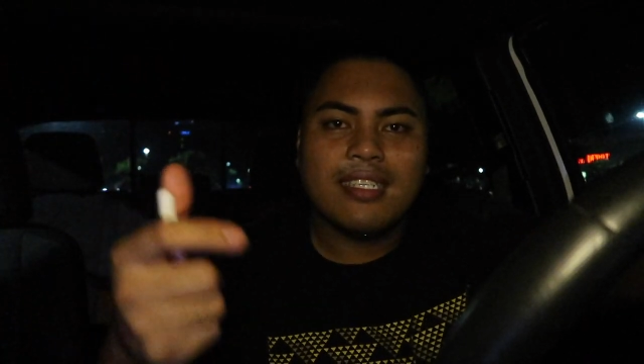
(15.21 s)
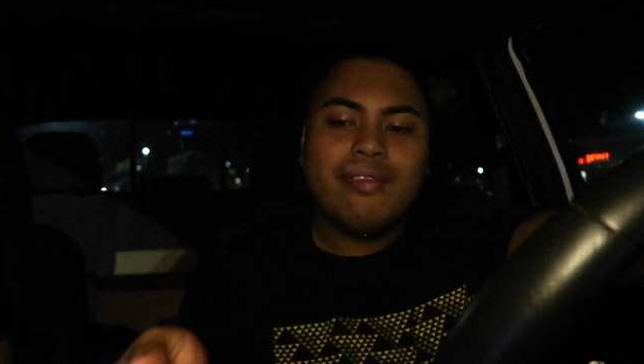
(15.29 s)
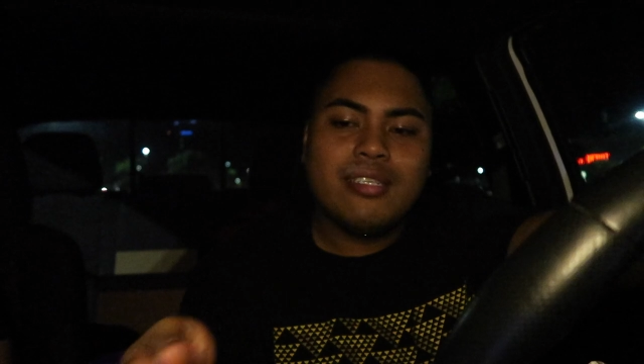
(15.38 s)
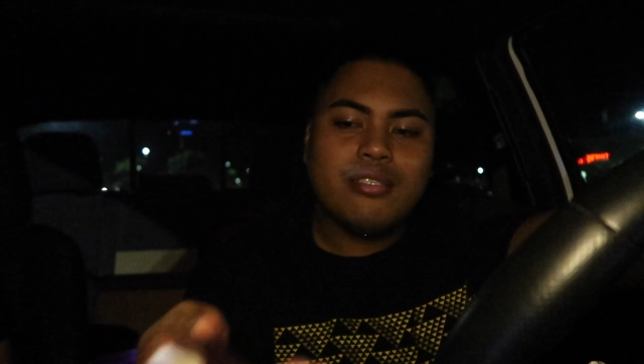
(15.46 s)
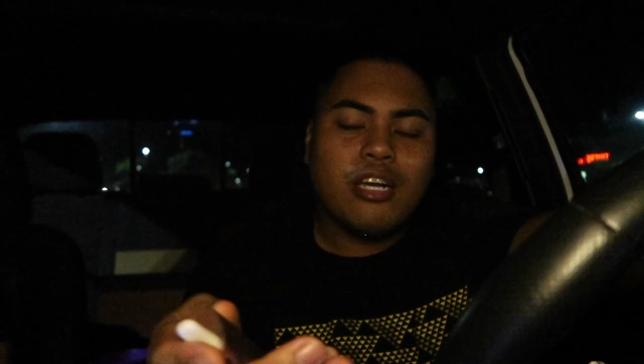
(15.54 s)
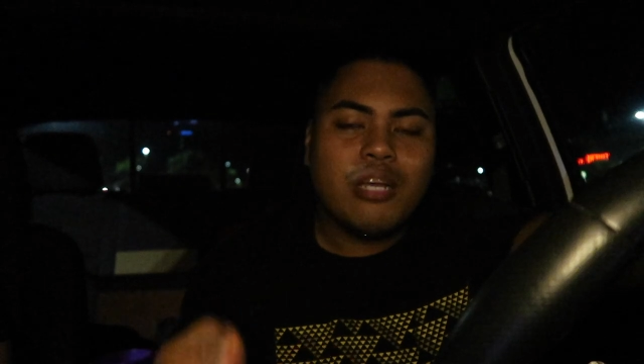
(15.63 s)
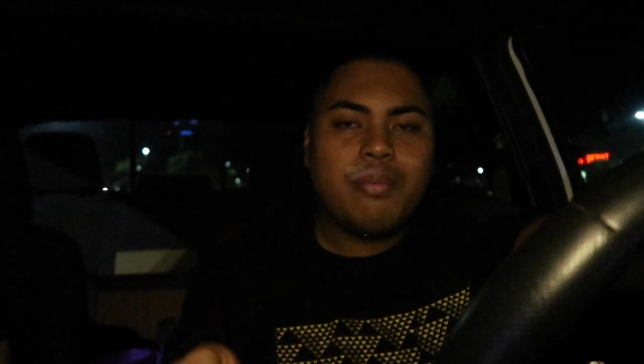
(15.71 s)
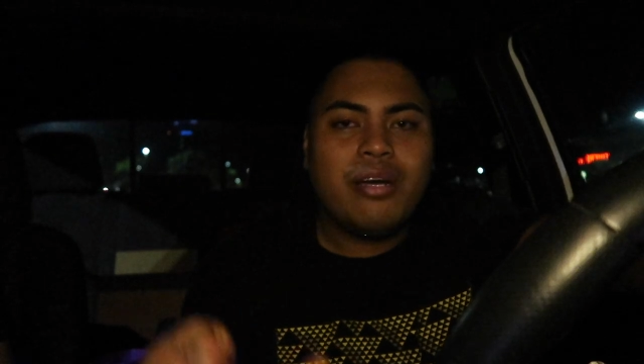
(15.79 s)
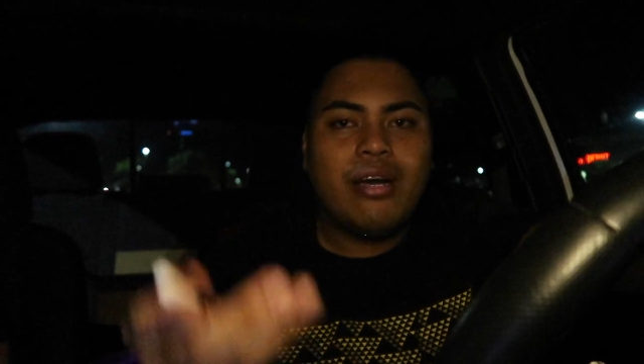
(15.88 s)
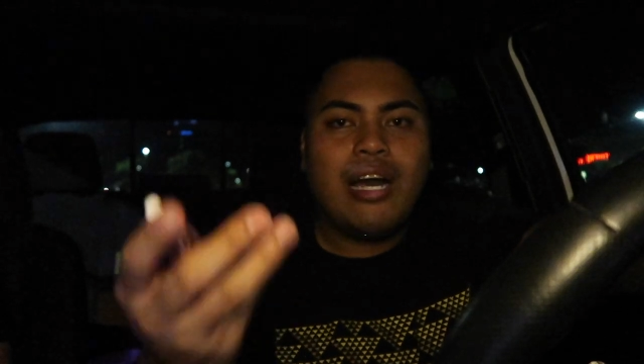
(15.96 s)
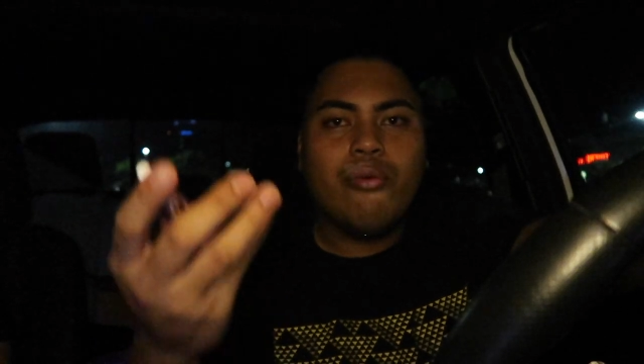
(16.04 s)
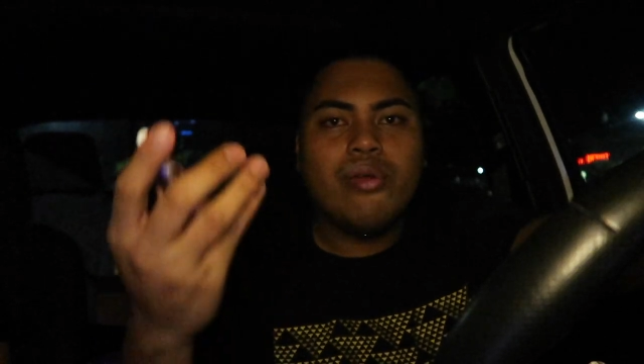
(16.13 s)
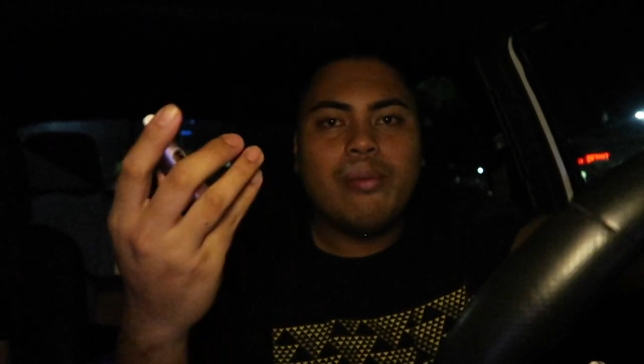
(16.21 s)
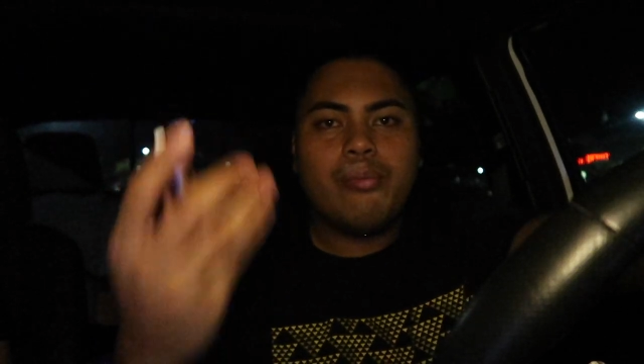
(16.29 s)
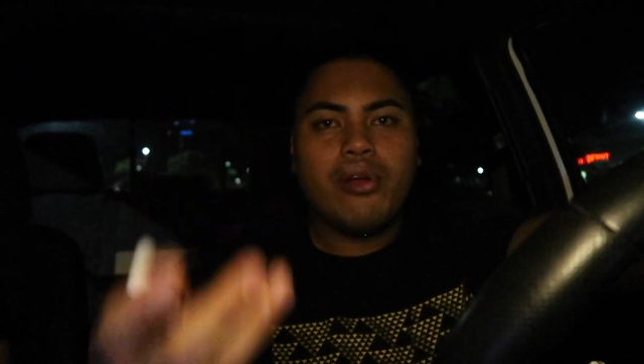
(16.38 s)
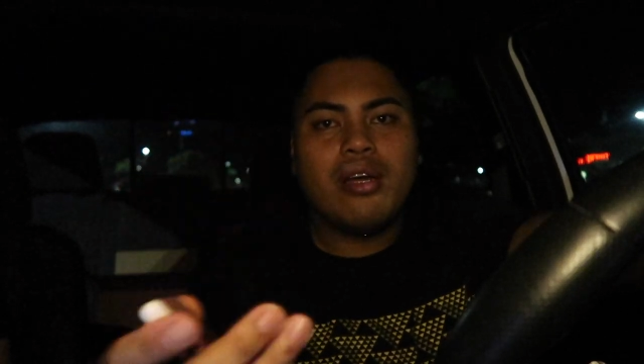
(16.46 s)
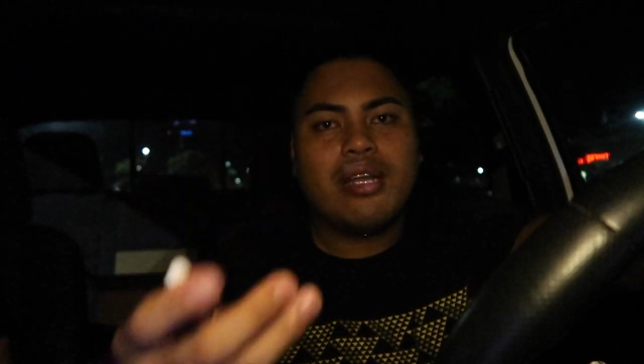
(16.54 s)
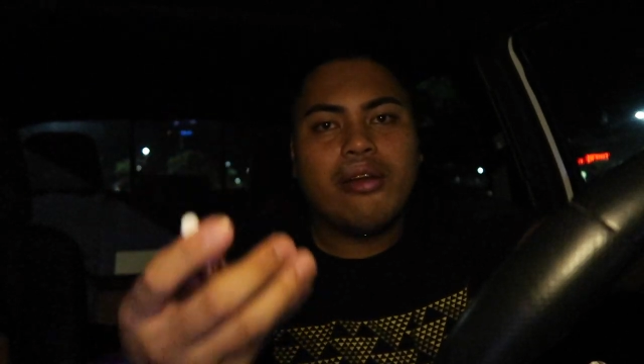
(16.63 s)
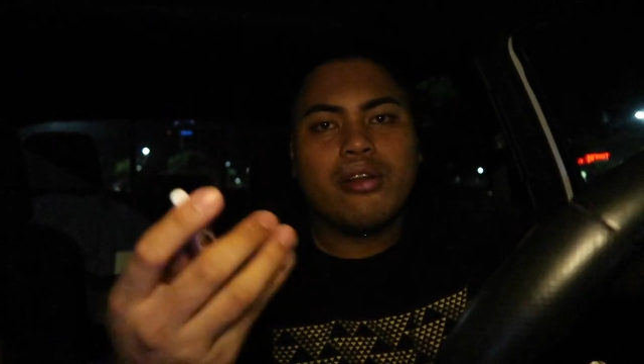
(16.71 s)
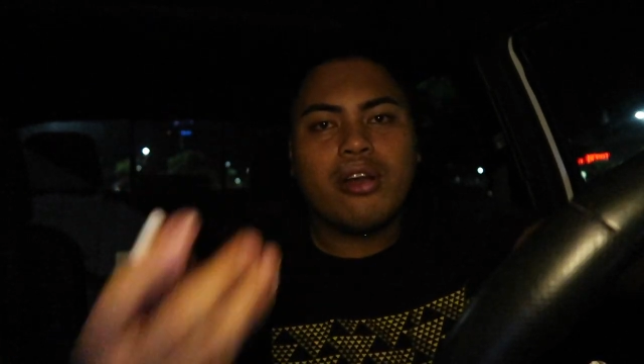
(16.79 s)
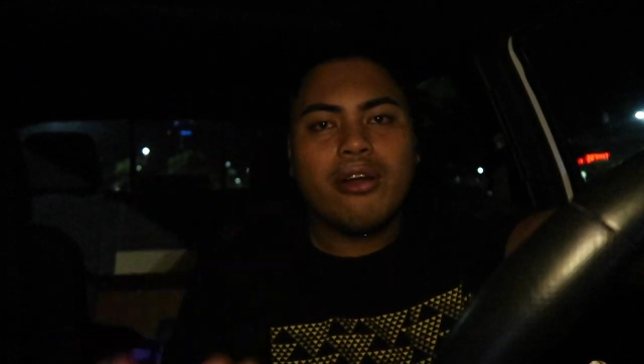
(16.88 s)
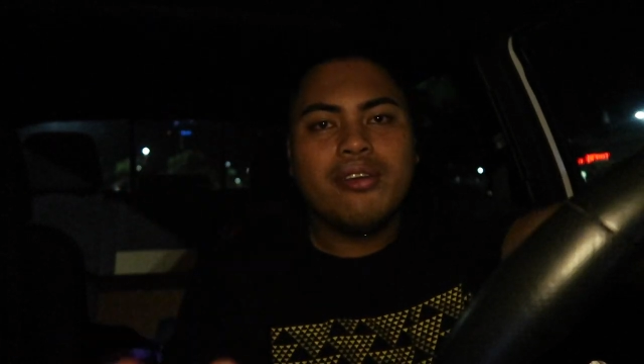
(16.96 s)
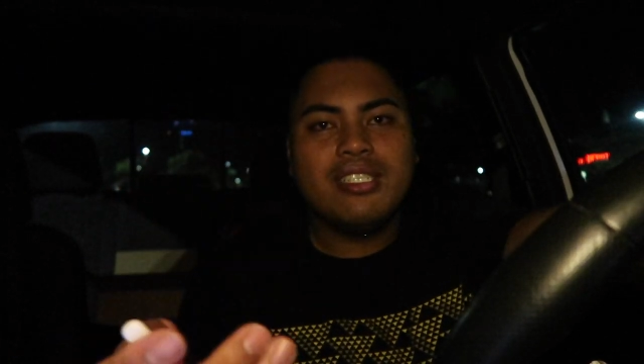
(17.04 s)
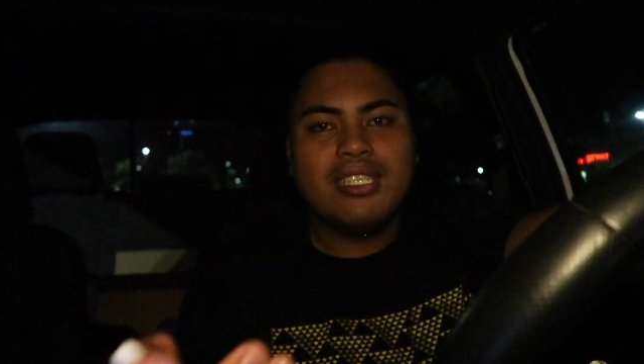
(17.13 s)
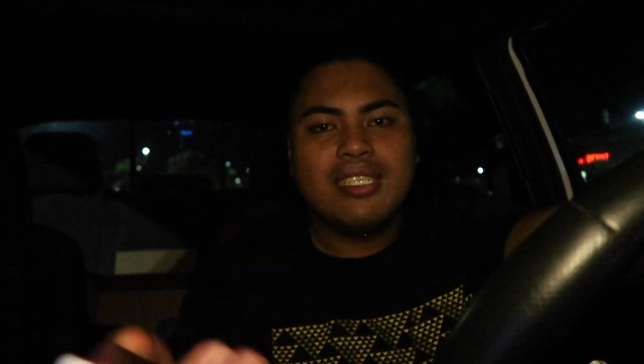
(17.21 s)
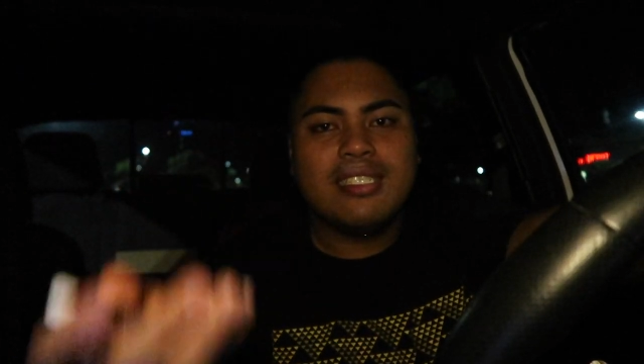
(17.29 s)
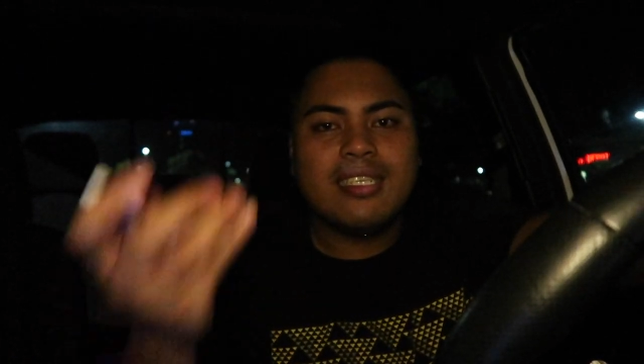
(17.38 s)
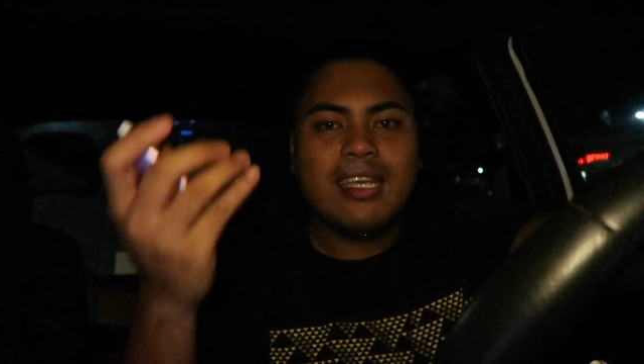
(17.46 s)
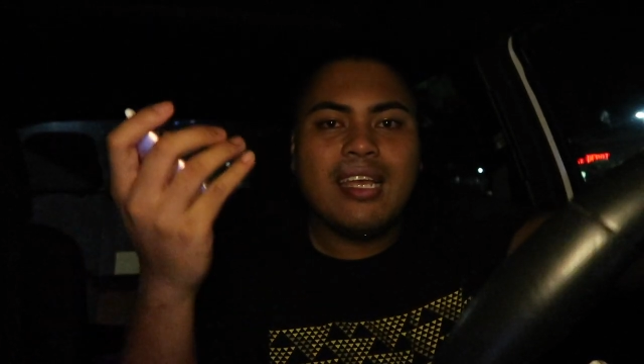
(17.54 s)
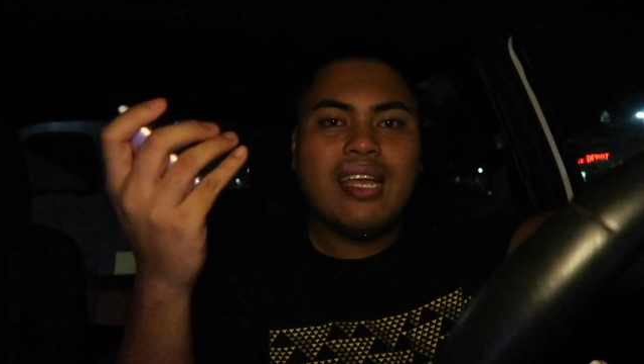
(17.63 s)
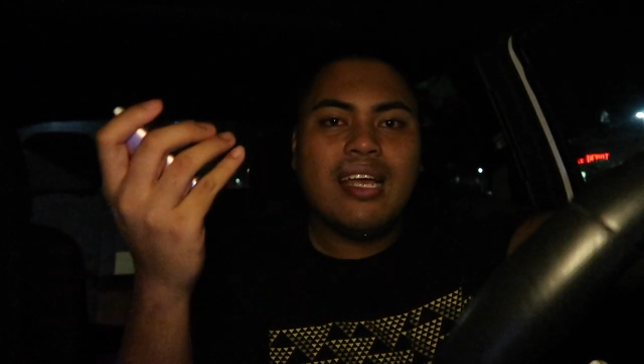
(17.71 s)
I'm gonna talk about how we brought our cartridges